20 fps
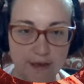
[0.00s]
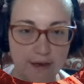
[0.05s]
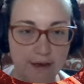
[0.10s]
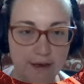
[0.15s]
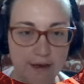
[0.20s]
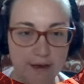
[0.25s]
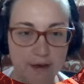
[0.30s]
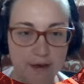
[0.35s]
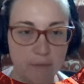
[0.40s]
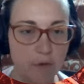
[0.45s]

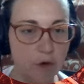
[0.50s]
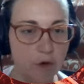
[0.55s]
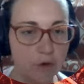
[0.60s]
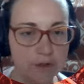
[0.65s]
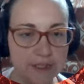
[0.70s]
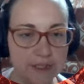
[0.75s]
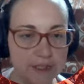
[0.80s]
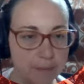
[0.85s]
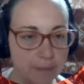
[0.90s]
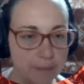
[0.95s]
Um,
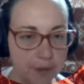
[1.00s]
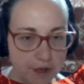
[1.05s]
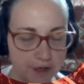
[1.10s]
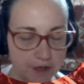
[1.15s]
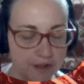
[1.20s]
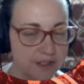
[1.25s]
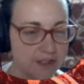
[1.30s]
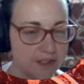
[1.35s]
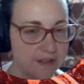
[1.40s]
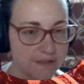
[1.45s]
only
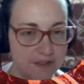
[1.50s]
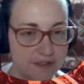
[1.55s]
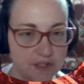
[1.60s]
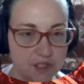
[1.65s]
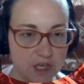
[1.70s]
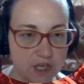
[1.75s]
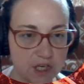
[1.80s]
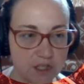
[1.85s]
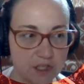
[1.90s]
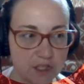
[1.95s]
parts of the
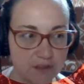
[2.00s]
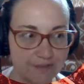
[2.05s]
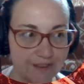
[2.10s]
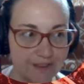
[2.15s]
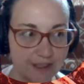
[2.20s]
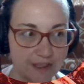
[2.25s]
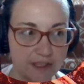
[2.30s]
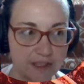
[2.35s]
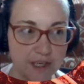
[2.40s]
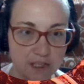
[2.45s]
chuck are
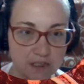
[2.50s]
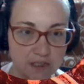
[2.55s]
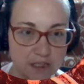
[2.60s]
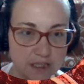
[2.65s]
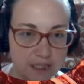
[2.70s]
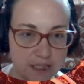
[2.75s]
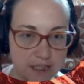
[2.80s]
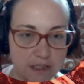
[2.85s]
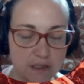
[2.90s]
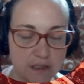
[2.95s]
very hard to
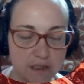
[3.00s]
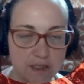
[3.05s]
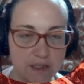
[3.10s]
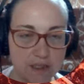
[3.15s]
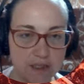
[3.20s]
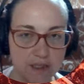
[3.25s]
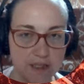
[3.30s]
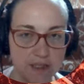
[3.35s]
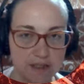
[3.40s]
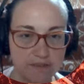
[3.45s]
eat,
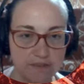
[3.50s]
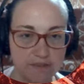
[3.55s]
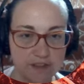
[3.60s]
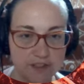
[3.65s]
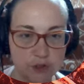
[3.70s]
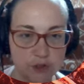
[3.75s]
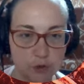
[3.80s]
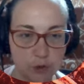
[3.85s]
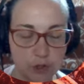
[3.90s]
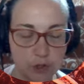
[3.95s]
like very
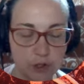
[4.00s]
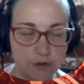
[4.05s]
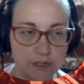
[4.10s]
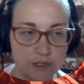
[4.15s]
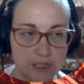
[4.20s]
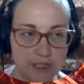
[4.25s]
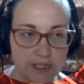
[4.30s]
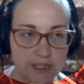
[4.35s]
duro.